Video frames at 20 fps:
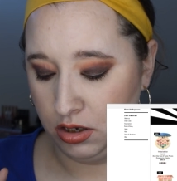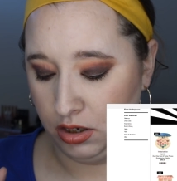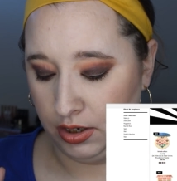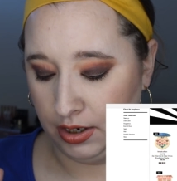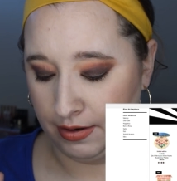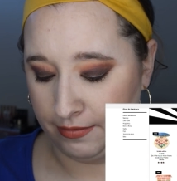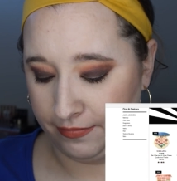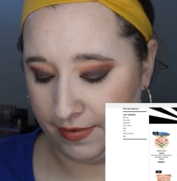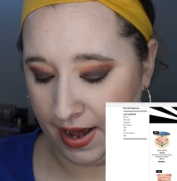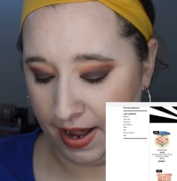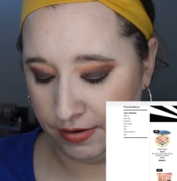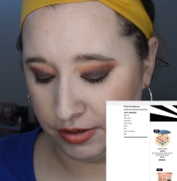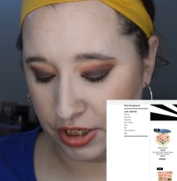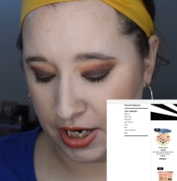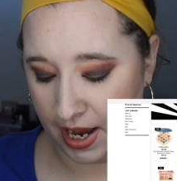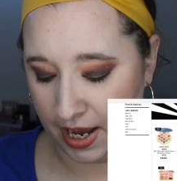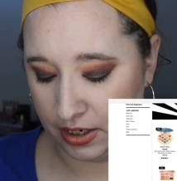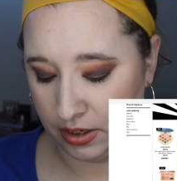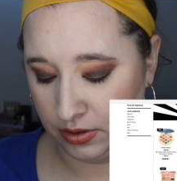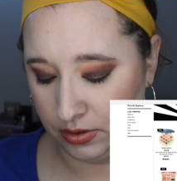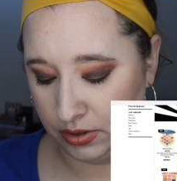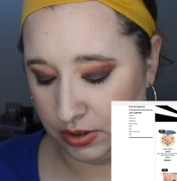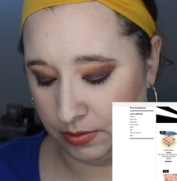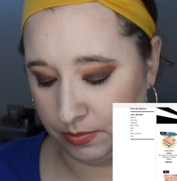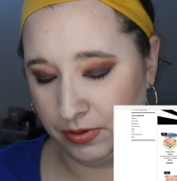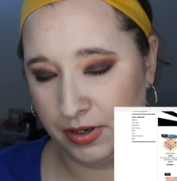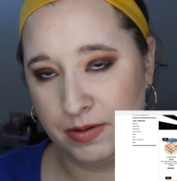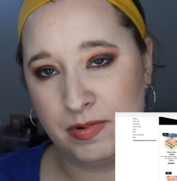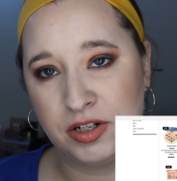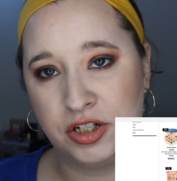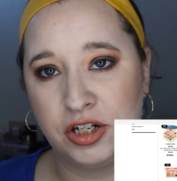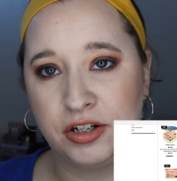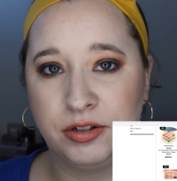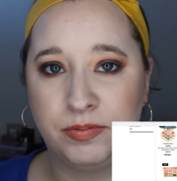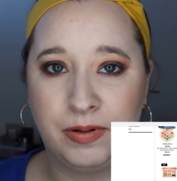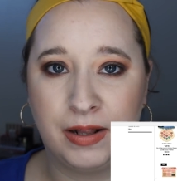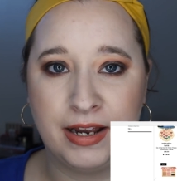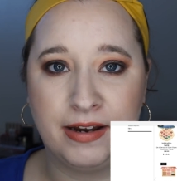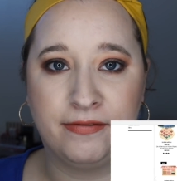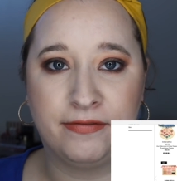You get 5 shadows, so pretty much
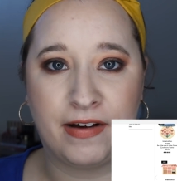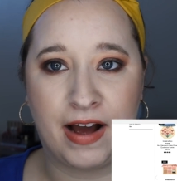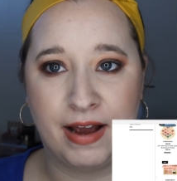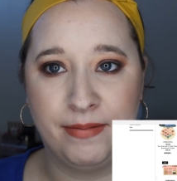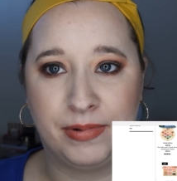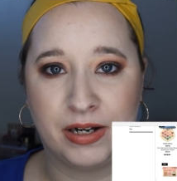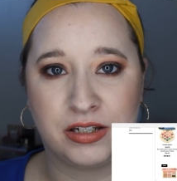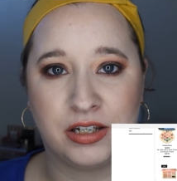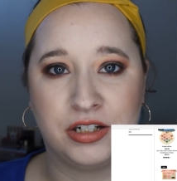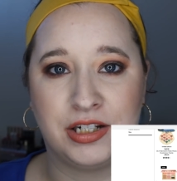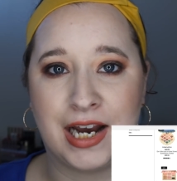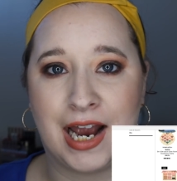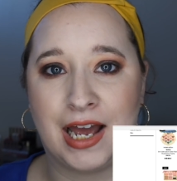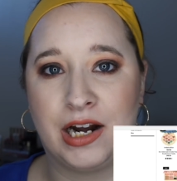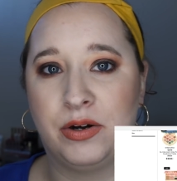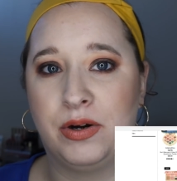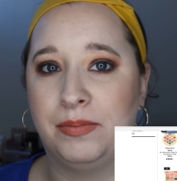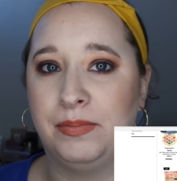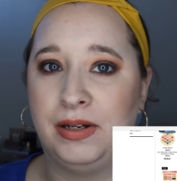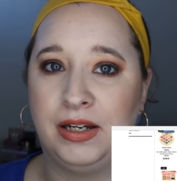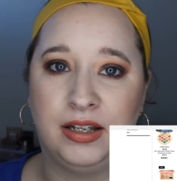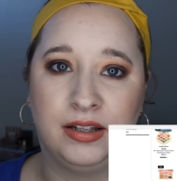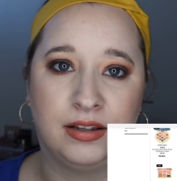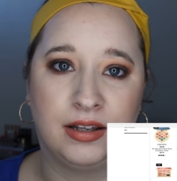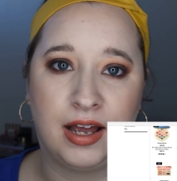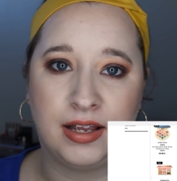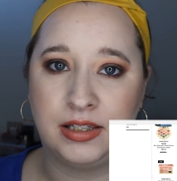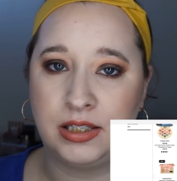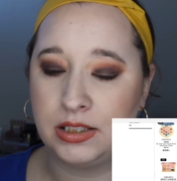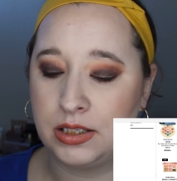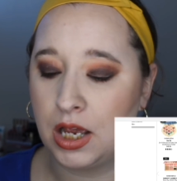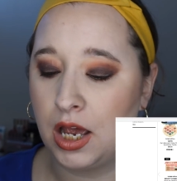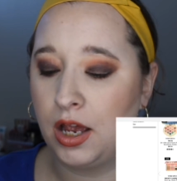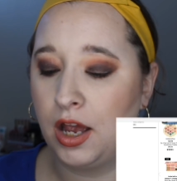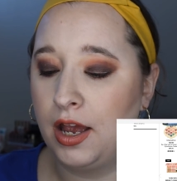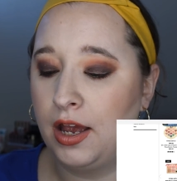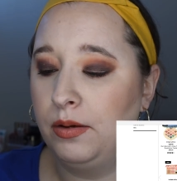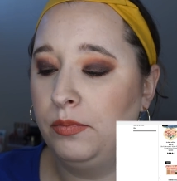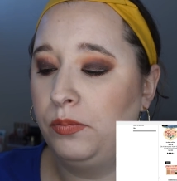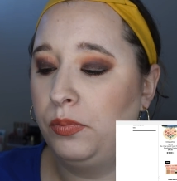you're paying $5 a shadow. I mean, that's
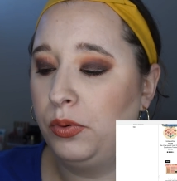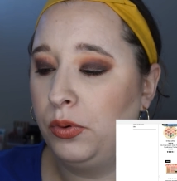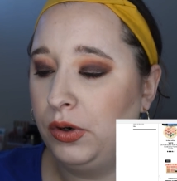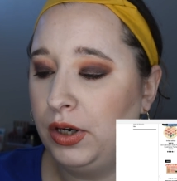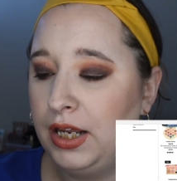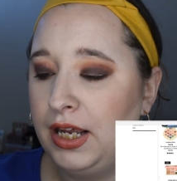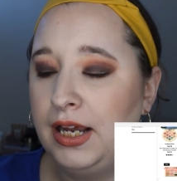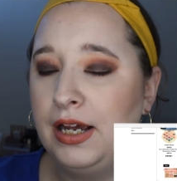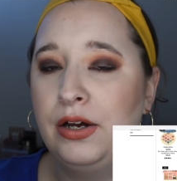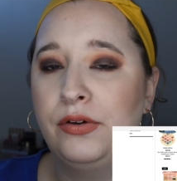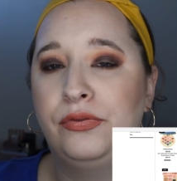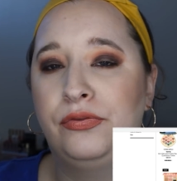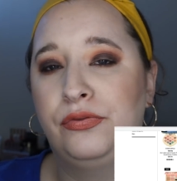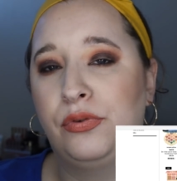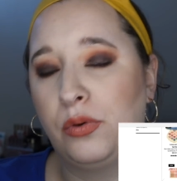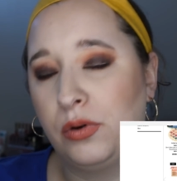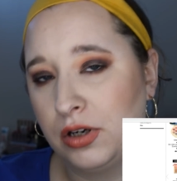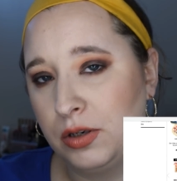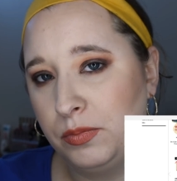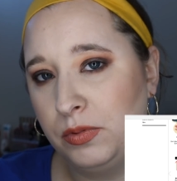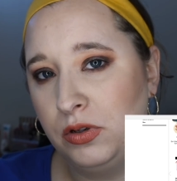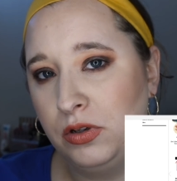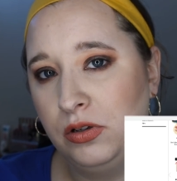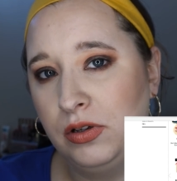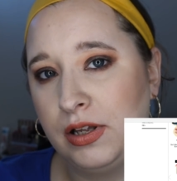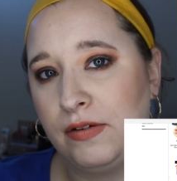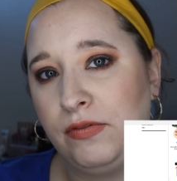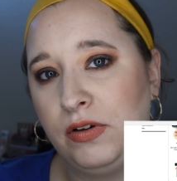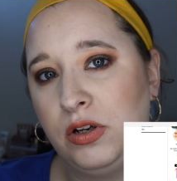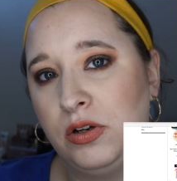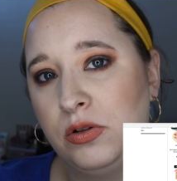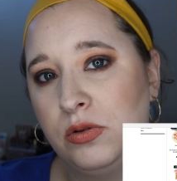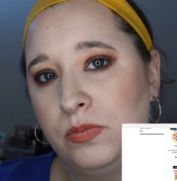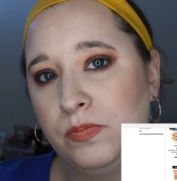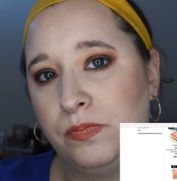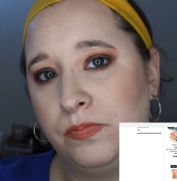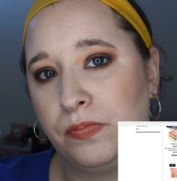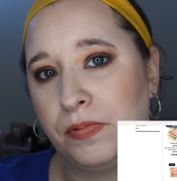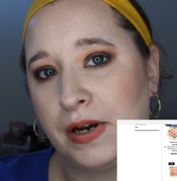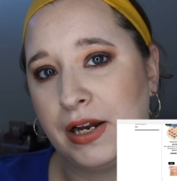pretty affordable if
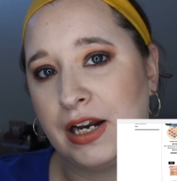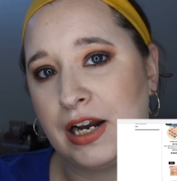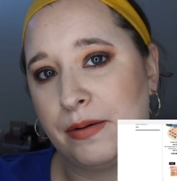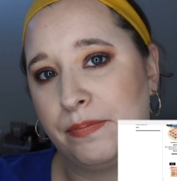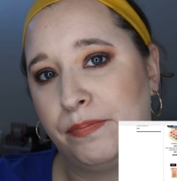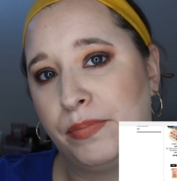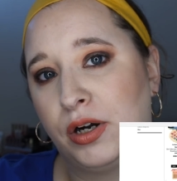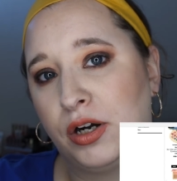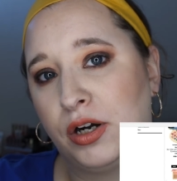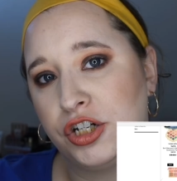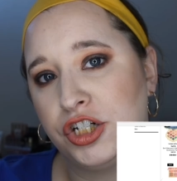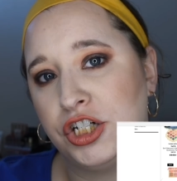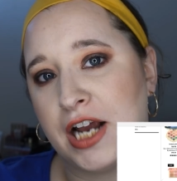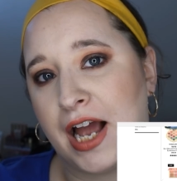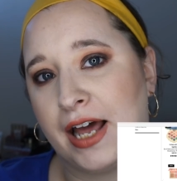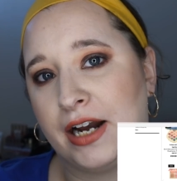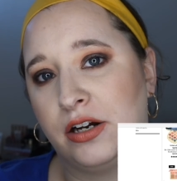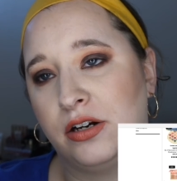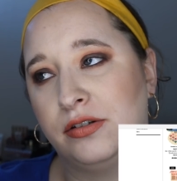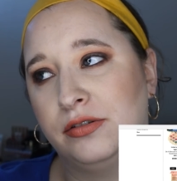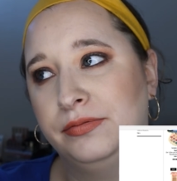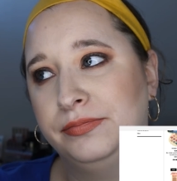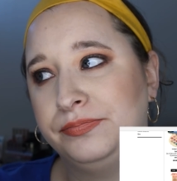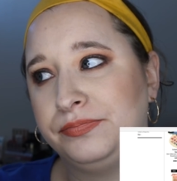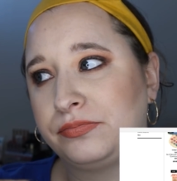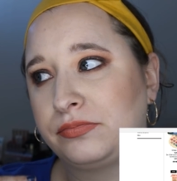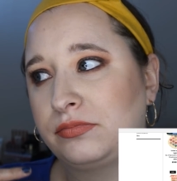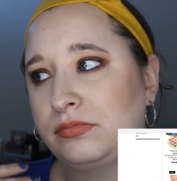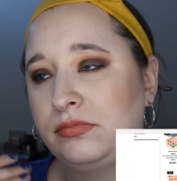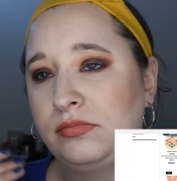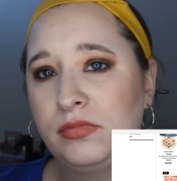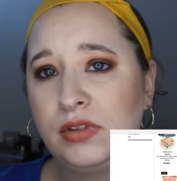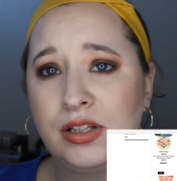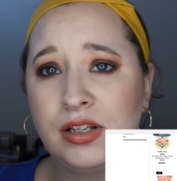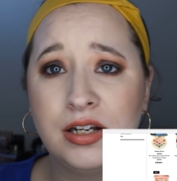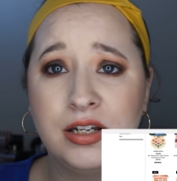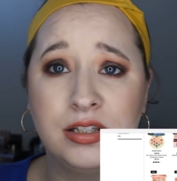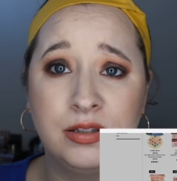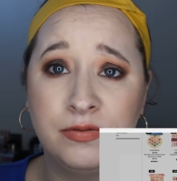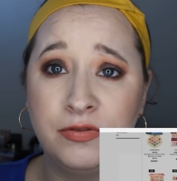you break it up shadow.
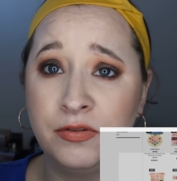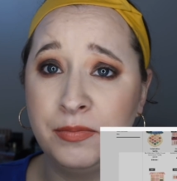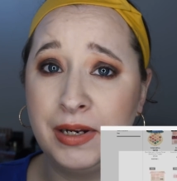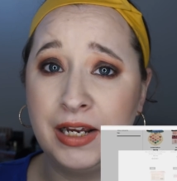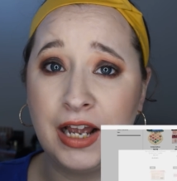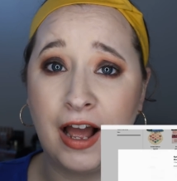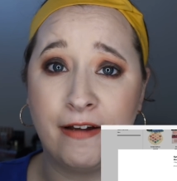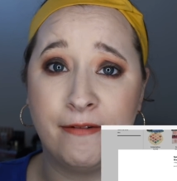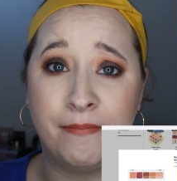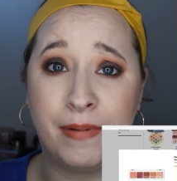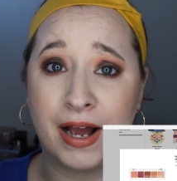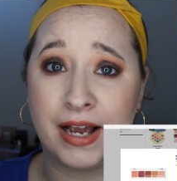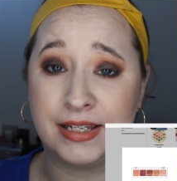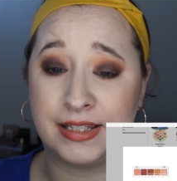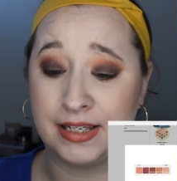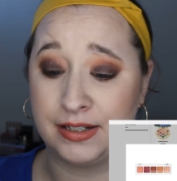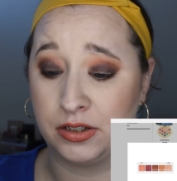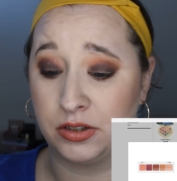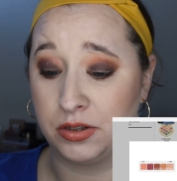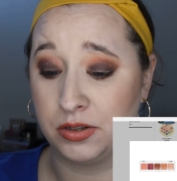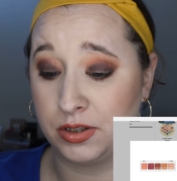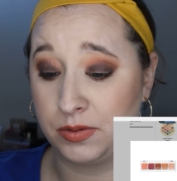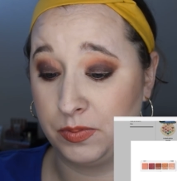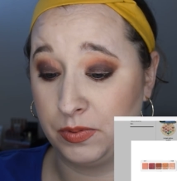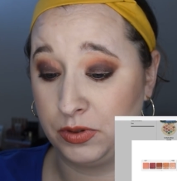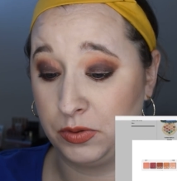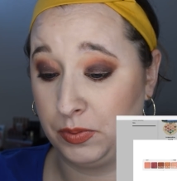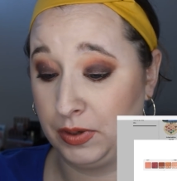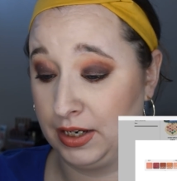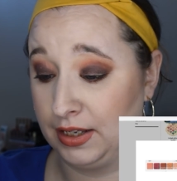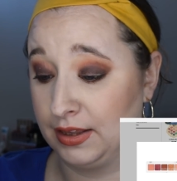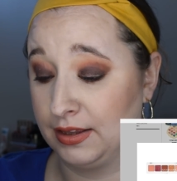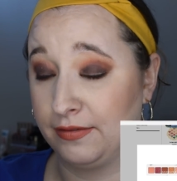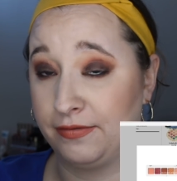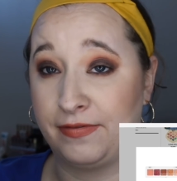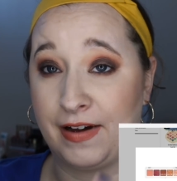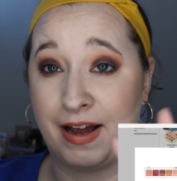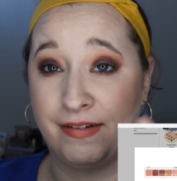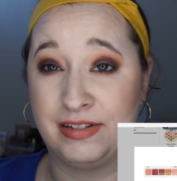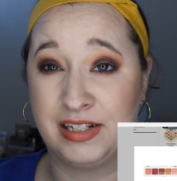Because for me, I buy singles between the
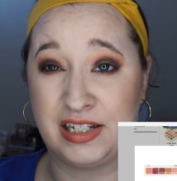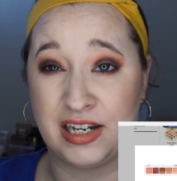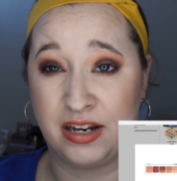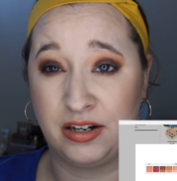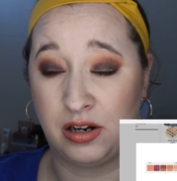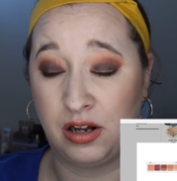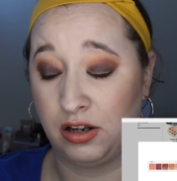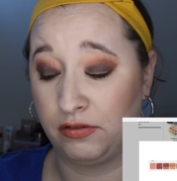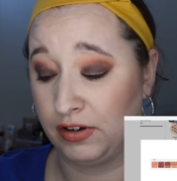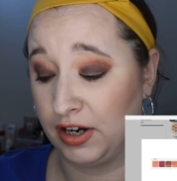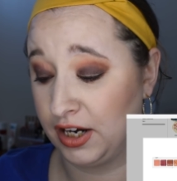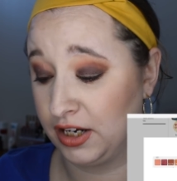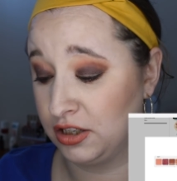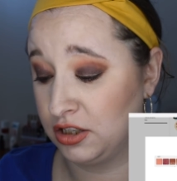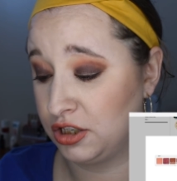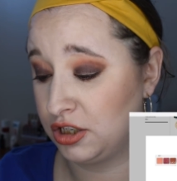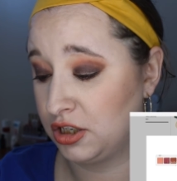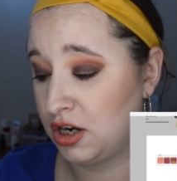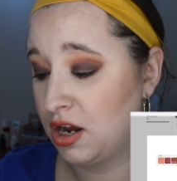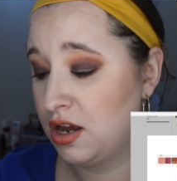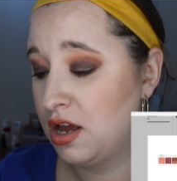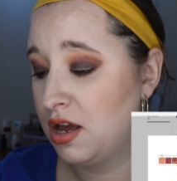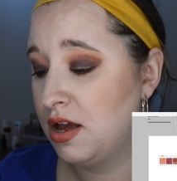$5 to $10 range.